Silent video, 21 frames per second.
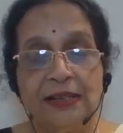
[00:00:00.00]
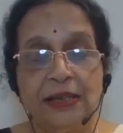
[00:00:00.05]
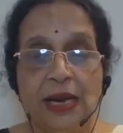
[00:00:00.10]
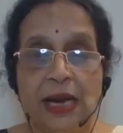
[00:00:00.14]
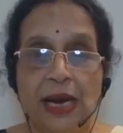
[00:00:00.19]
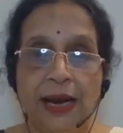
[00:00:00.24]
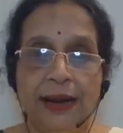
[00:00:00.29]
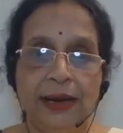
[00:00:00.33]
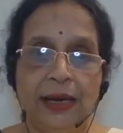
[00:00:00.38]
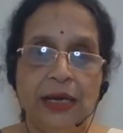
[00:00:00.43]
the
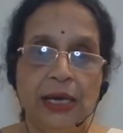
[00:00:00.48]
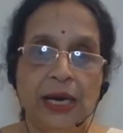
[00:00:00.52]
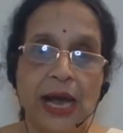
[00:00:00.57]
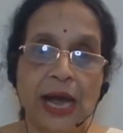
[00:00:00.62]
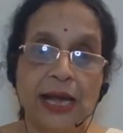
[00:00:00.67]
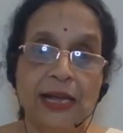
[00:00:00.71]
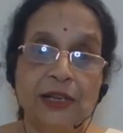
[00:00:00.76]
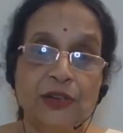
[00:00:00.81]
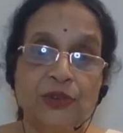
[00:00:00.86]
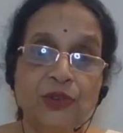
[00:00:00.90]

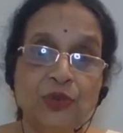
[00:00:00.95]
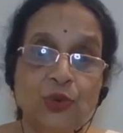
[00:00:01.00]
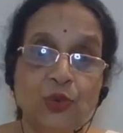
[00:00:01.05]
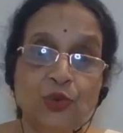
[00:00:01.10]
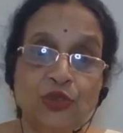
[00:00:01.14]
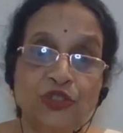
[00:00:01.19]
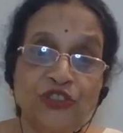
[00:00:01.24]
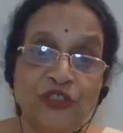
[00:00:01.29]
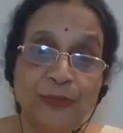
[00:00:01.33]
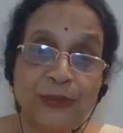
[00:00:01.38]
entire
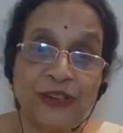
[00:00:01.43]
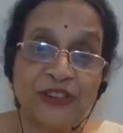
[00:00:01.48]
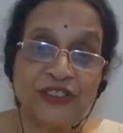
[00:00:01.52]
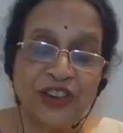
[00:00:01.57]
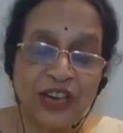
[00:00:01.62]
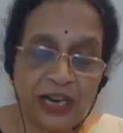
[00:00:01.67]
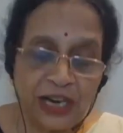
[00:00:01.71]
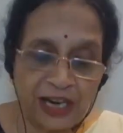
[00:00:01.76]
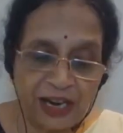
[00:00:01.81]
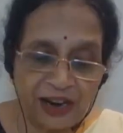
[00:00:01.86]
Sukshma
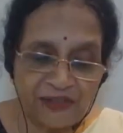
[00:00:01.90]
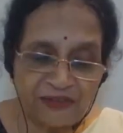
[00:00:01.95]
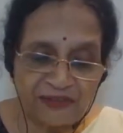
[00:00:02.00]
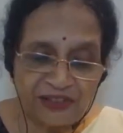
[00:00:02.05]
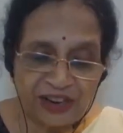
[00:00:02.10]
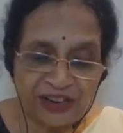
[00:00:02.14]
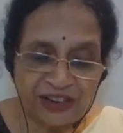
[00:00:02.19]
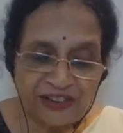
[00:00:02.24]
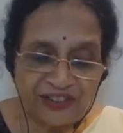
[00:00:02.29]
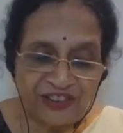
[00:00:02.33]
Sharira
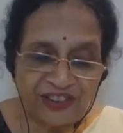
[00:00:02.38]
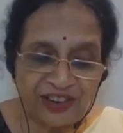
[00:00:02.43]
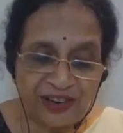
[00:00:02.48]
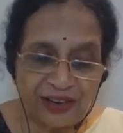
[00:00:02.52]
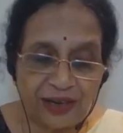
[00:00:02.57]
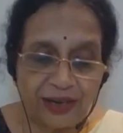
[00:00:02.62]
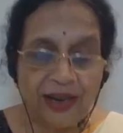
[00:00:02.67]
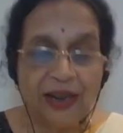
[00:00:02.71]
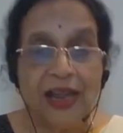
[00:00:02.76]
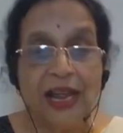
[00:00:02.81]

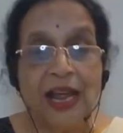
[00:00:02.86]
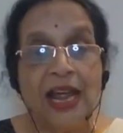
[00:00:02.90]
function